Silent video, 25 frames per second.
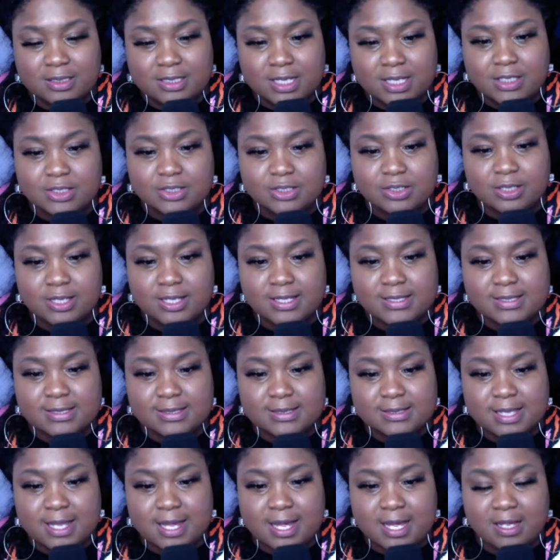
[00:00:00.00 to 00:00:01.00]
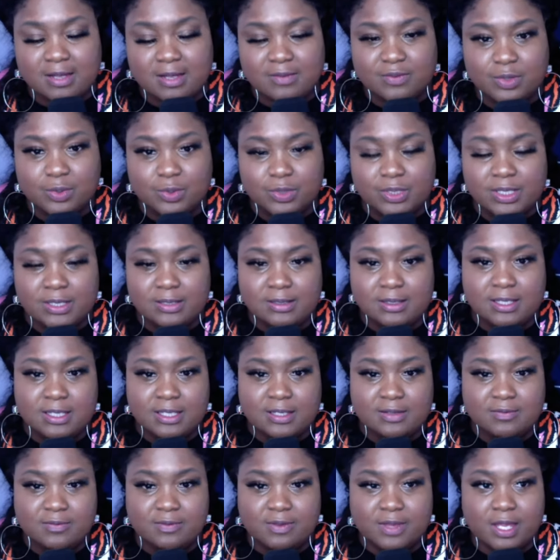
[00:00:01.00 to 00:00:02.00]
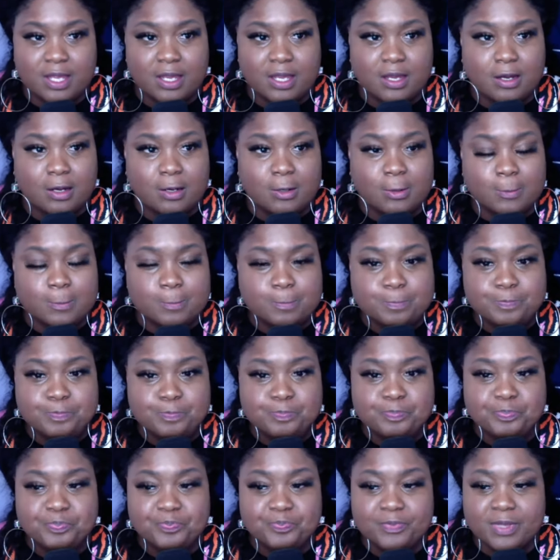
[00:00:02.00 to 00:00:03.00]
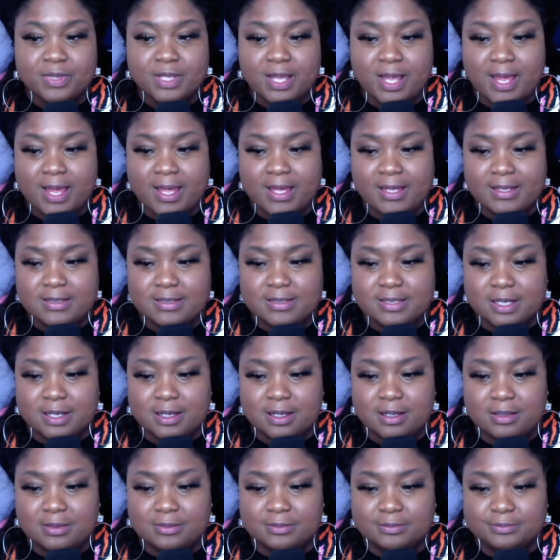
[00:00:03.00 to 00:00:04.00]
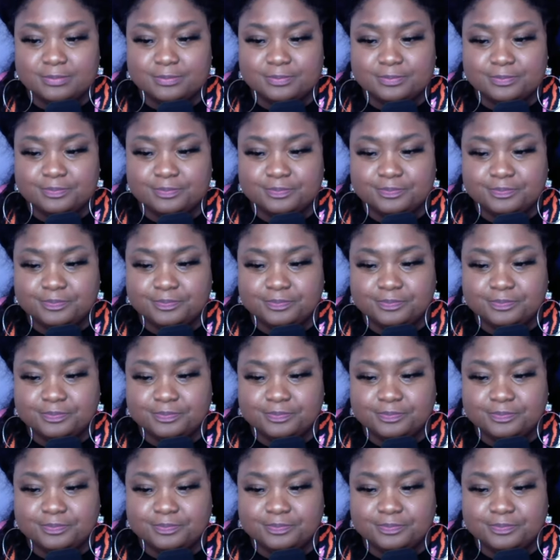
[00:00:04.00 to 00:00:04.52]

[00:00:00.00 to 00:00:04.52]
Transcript: Dr. Alexis Live, you can give there. And um,